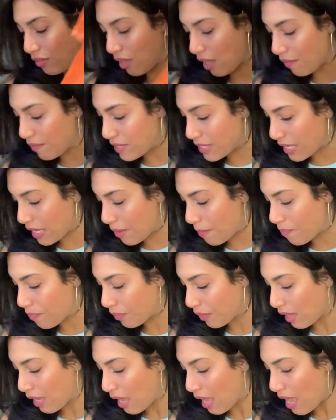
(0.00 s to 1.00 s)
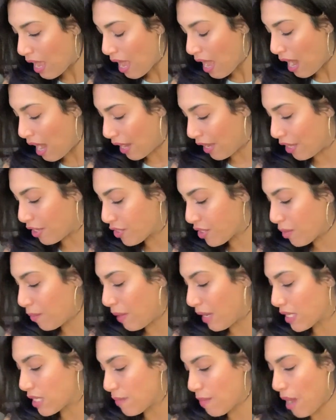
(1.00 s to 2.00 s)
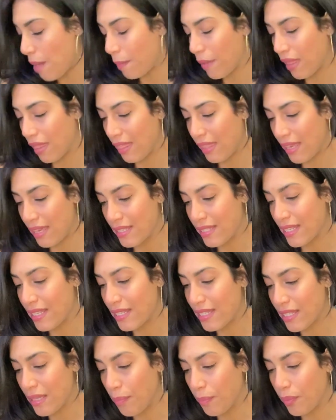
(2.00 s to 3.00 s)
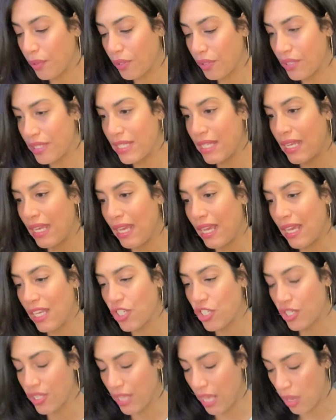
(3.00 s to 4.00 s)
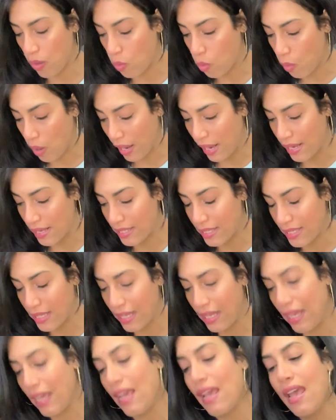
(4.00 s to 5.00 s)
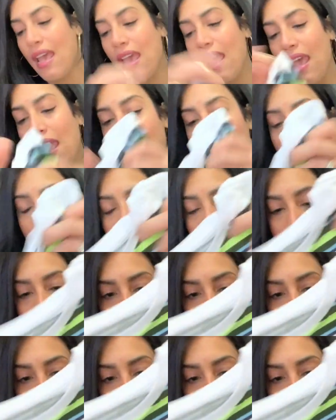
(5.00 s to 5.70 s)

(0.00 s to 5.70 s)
loved it. I also picked him up this simple tee. It's just a white tee and then it